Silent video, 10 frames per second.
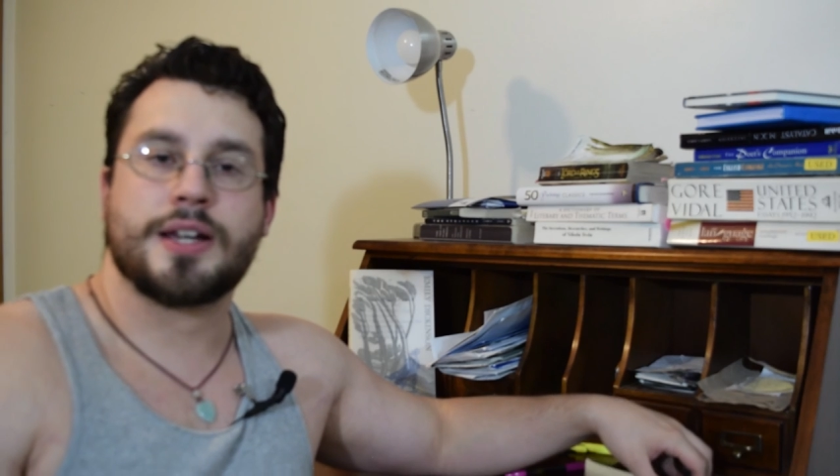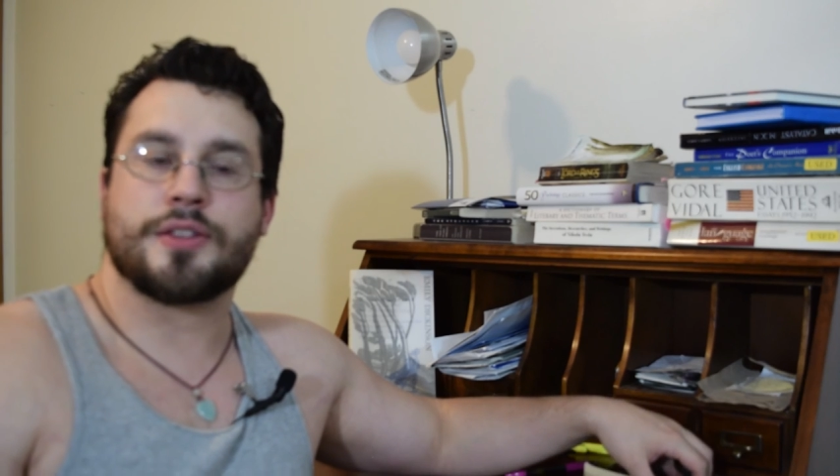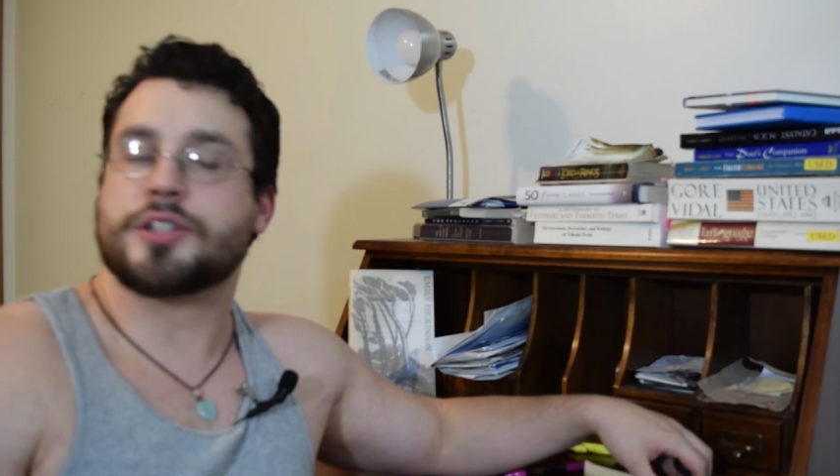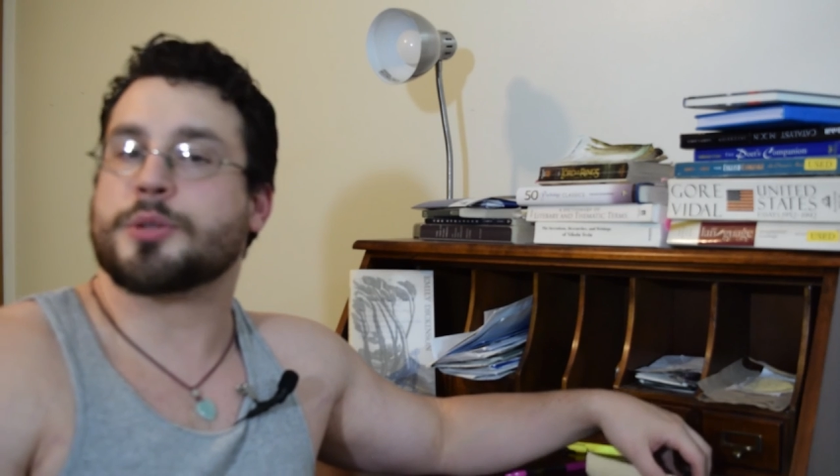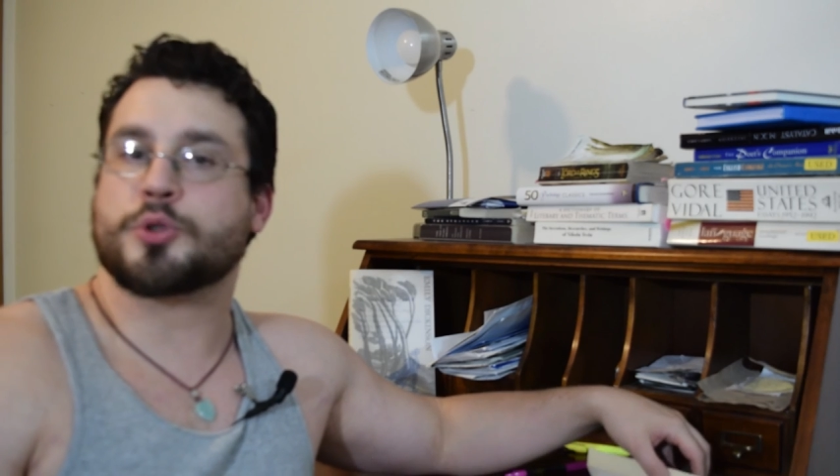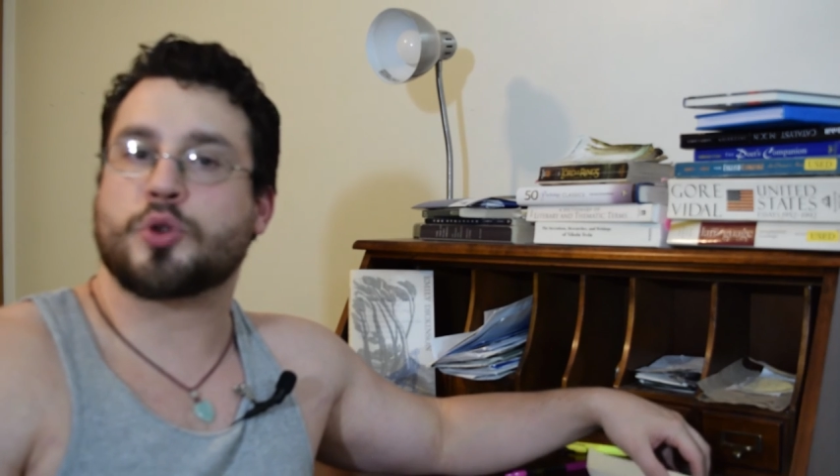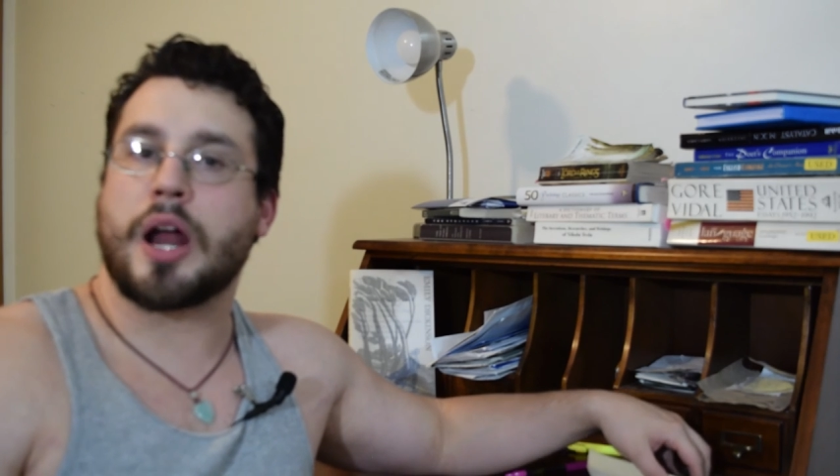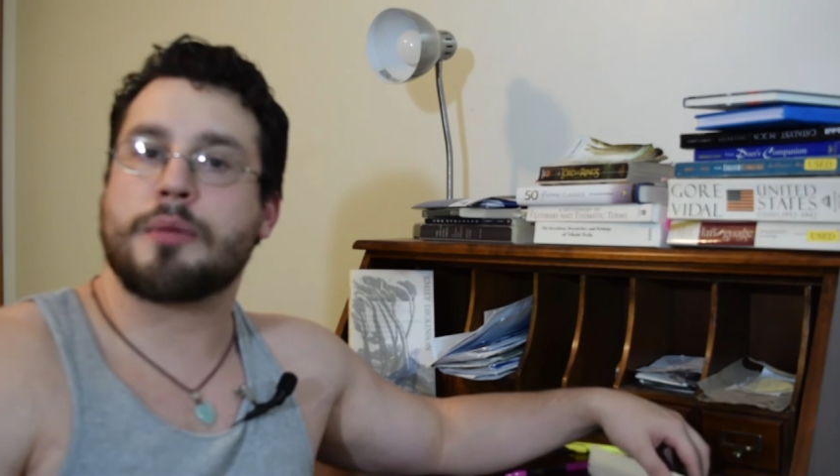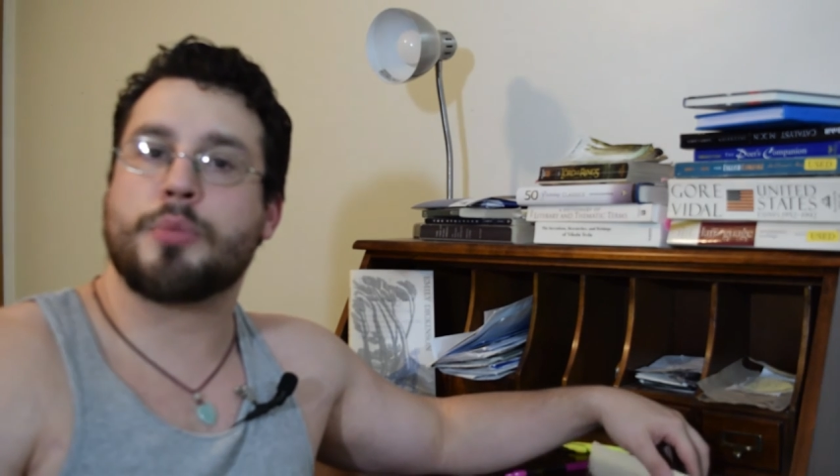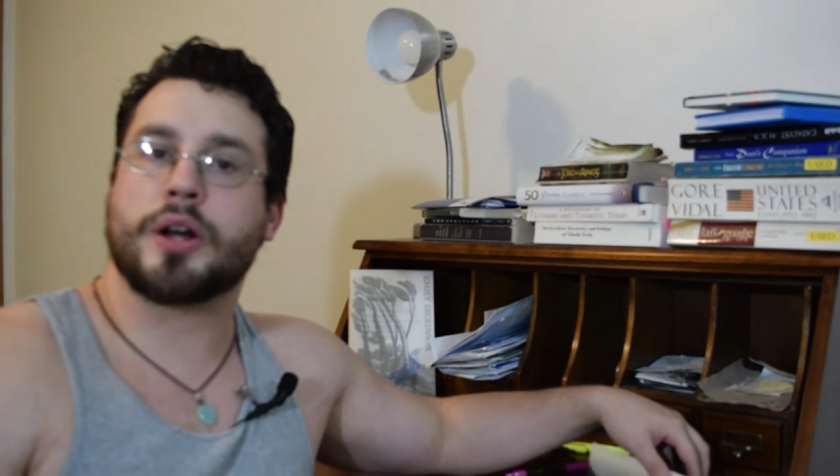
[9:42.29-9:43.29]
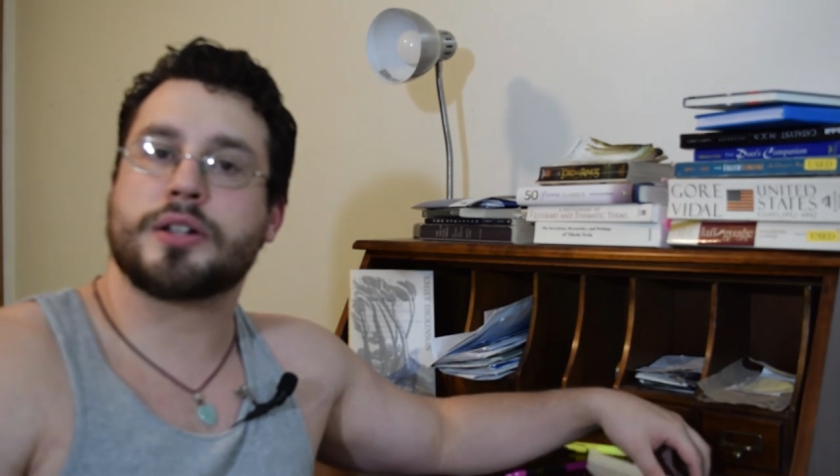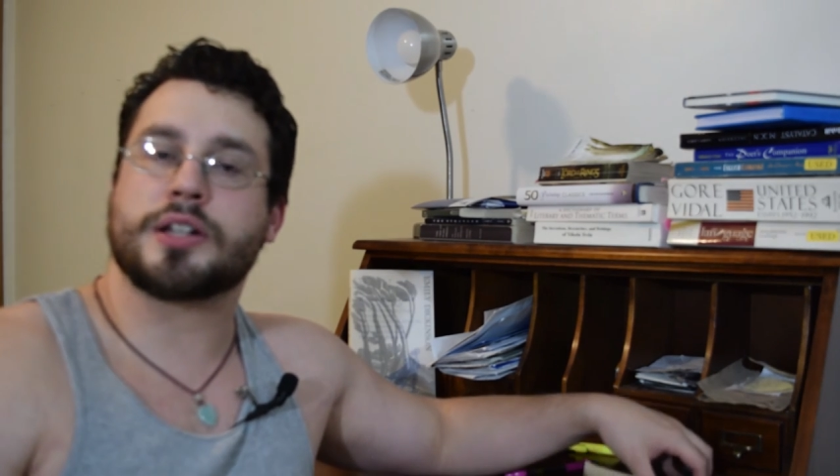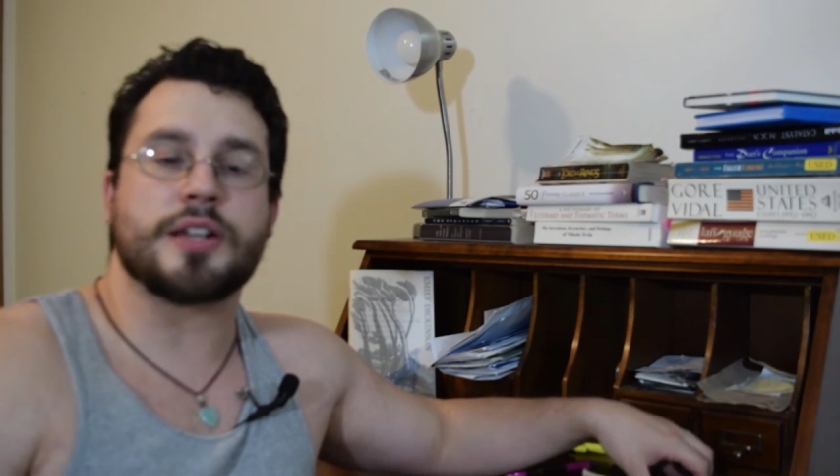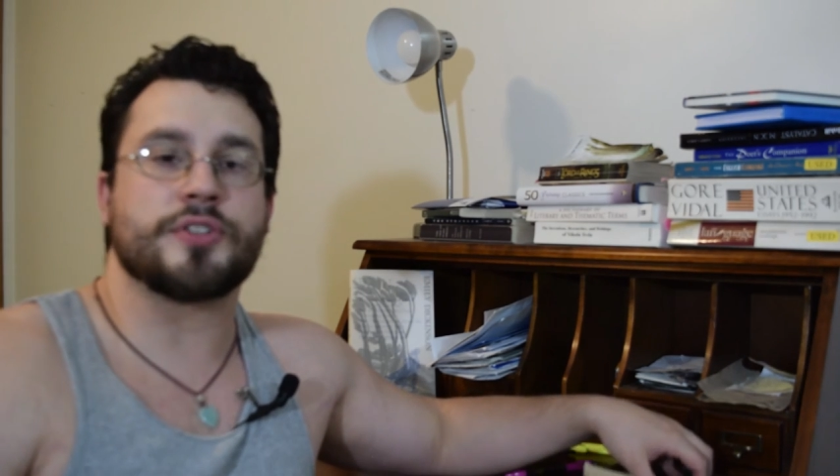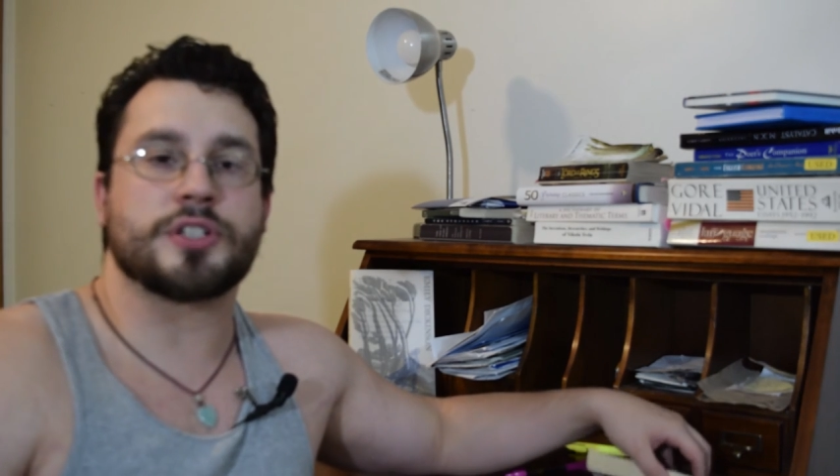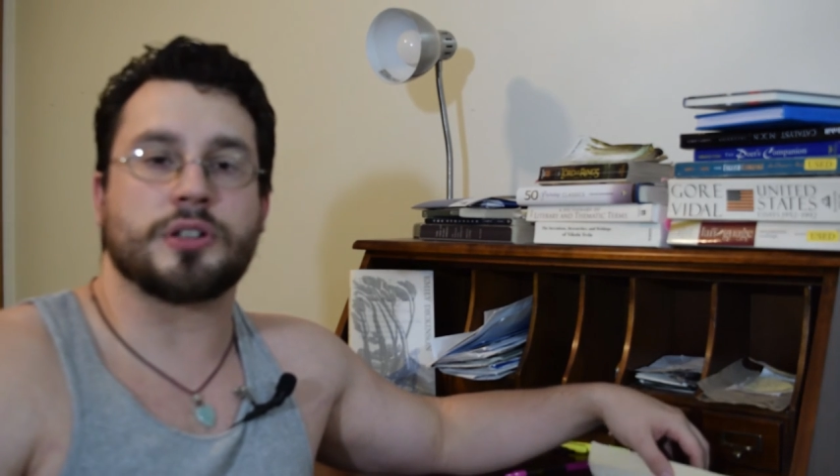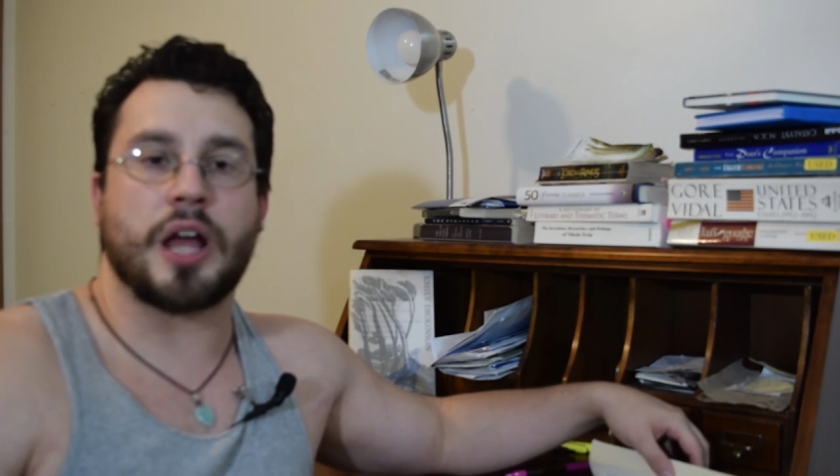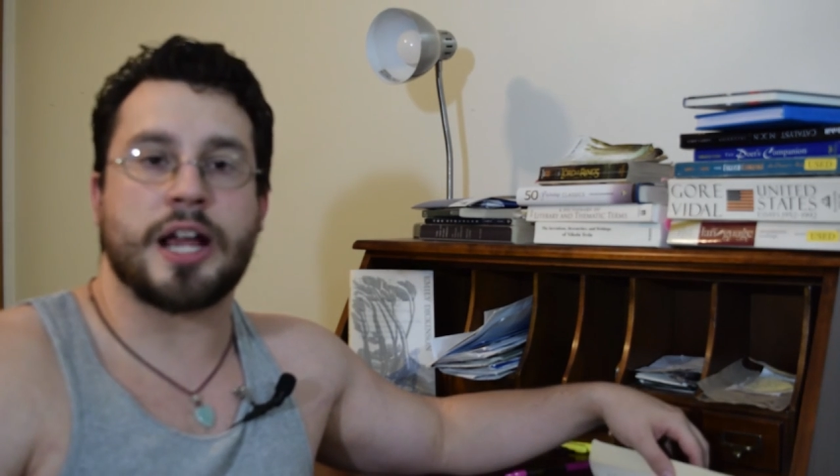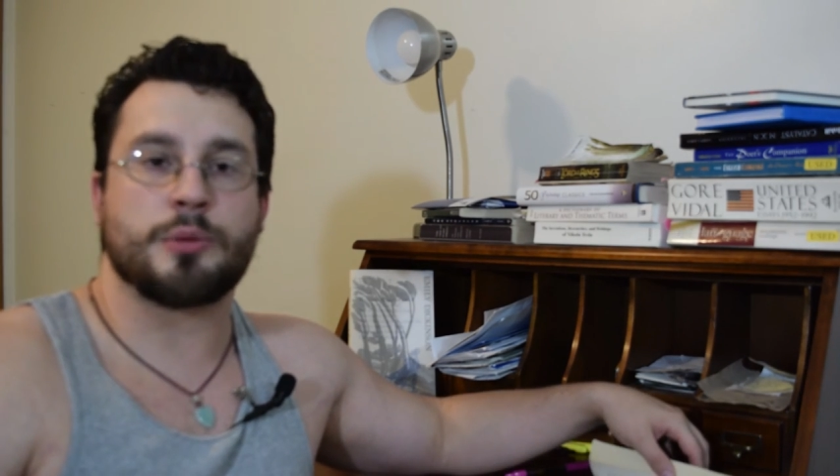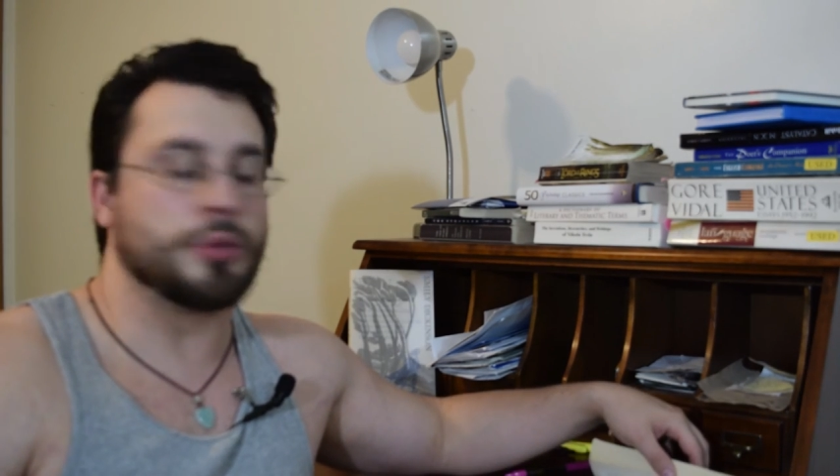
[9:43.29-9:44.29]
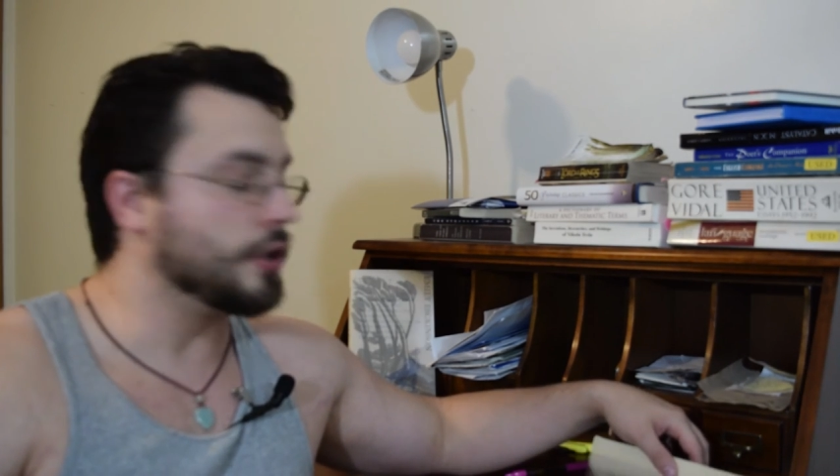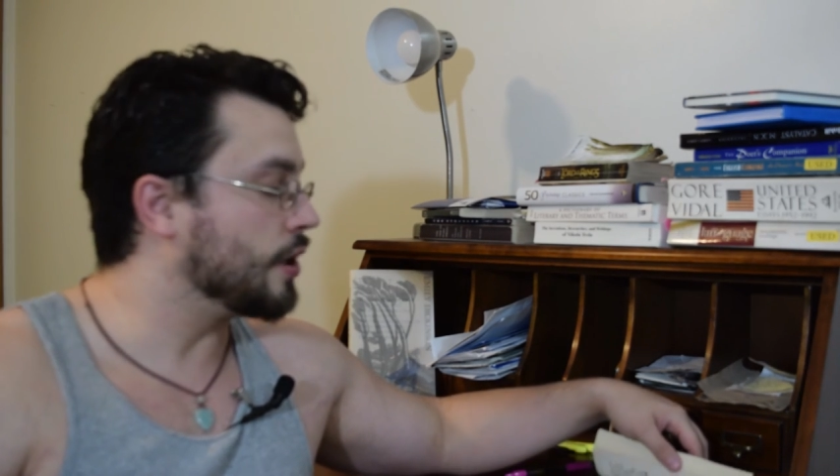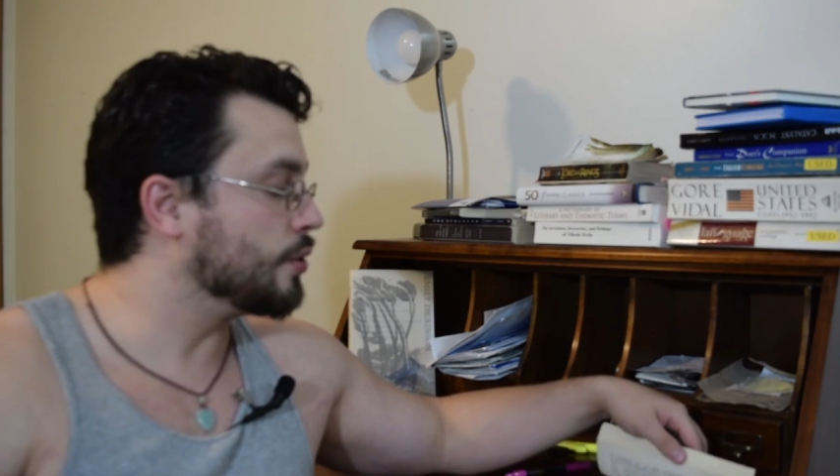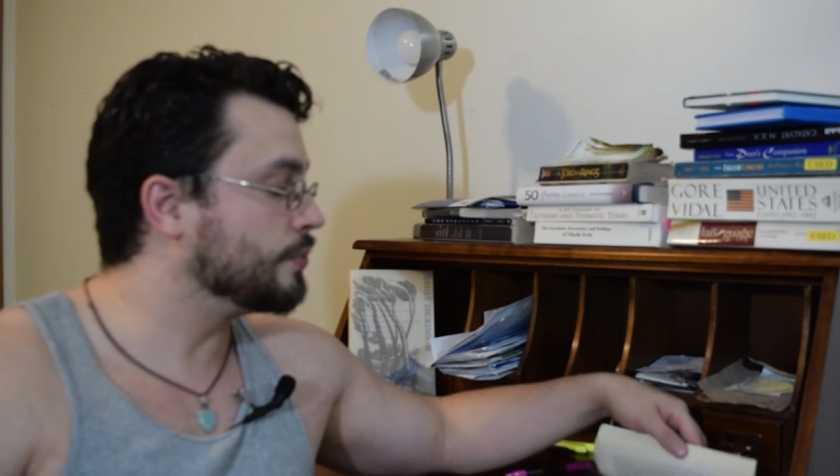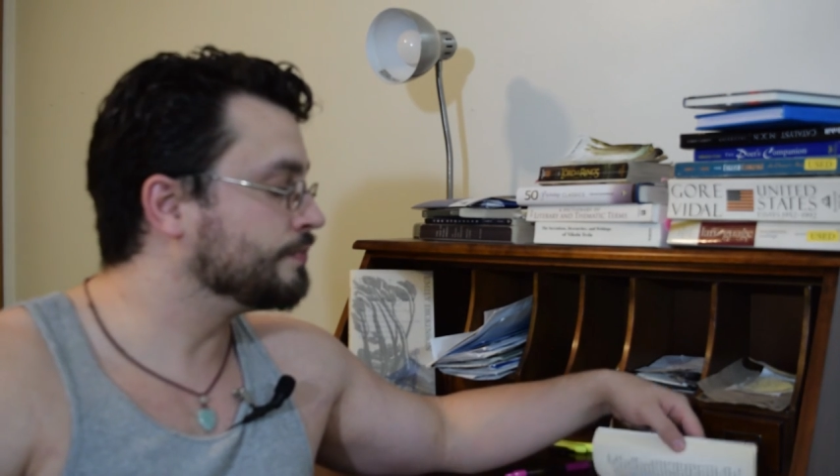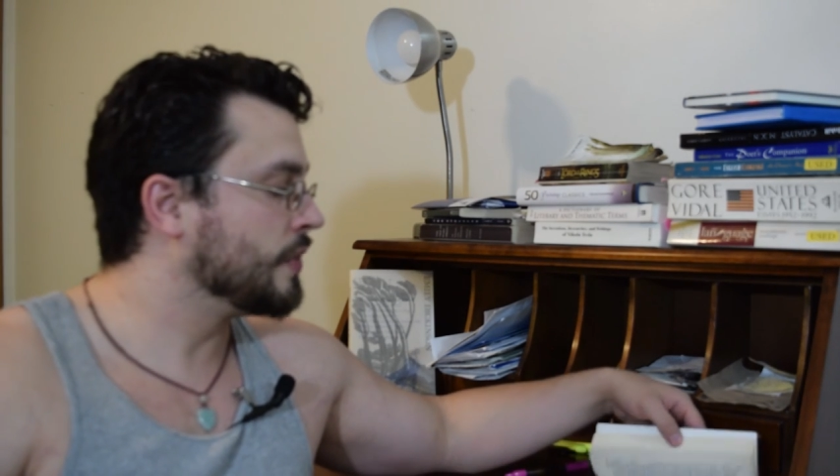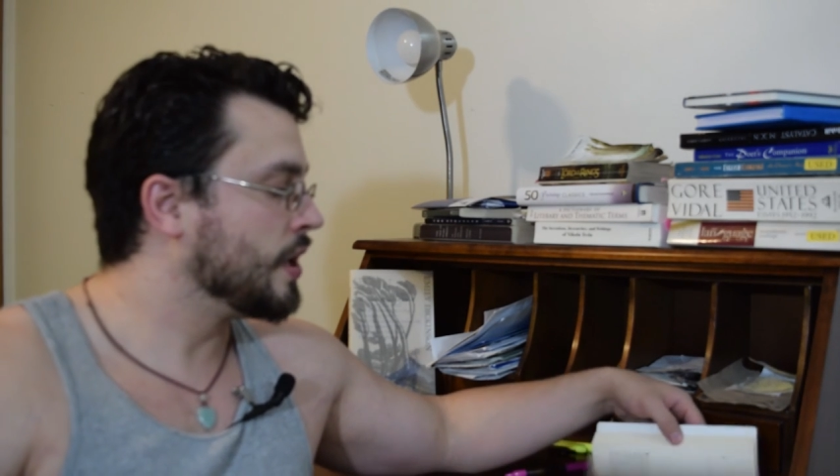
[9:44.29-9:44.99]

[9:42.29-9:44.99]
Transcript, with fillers: the subscribe button and give us a like below.